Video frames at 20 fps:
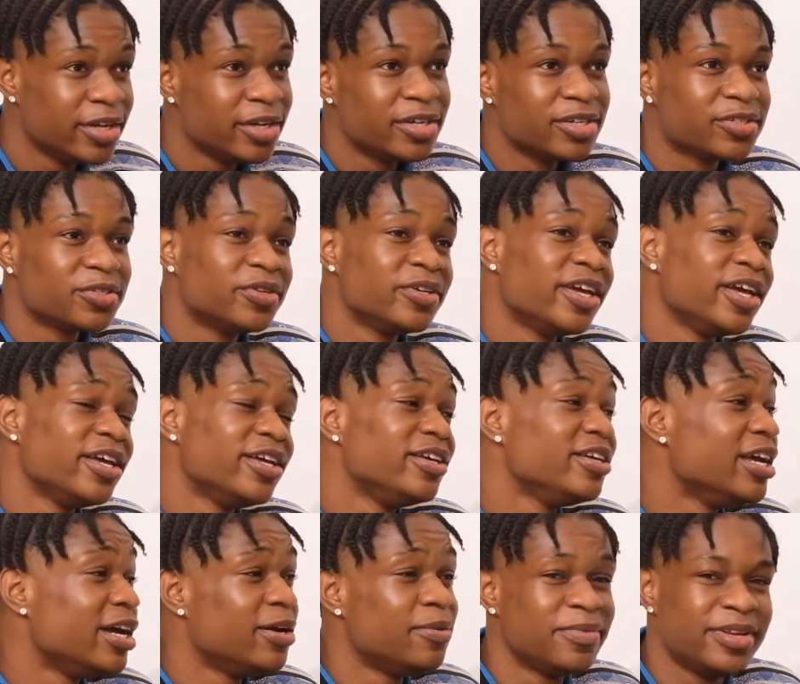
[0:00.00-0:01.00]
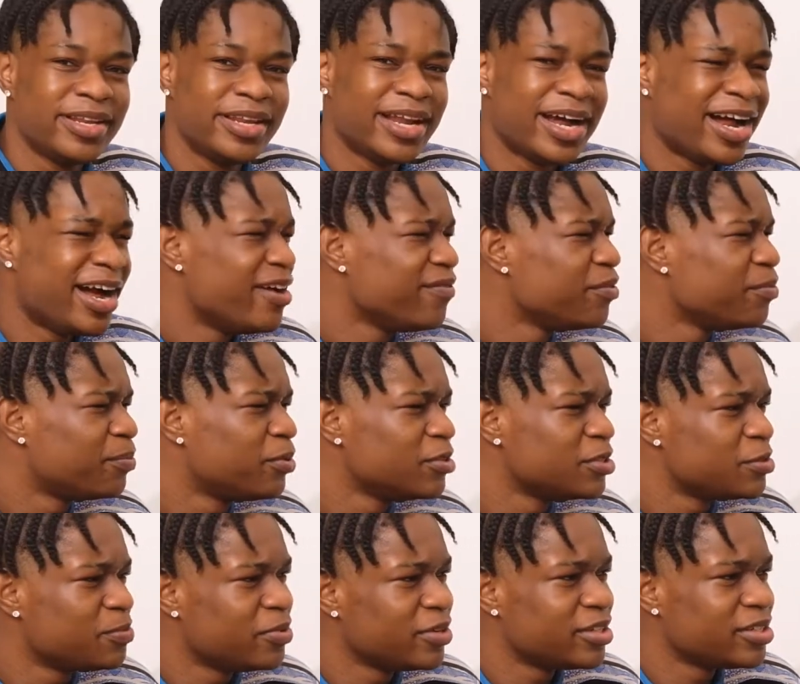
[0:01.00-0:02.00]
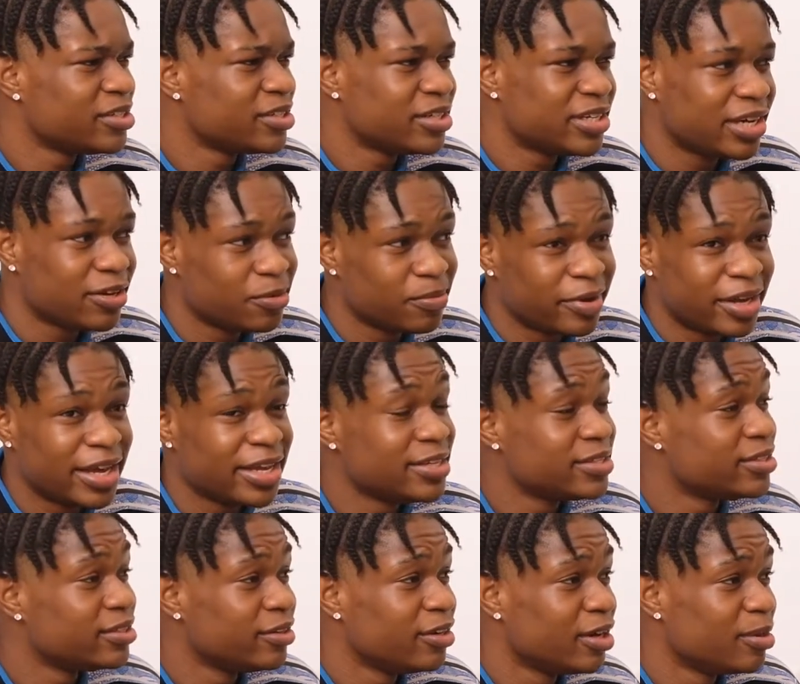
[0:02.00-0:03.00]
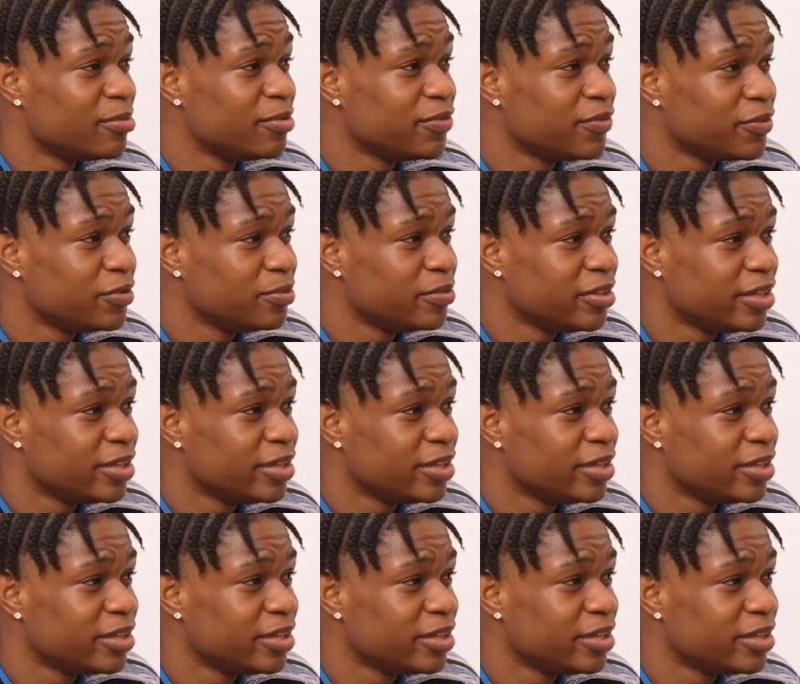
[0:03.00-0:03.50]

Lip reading: So yeah, I even posted pictures of that on my Instagram, you feel me?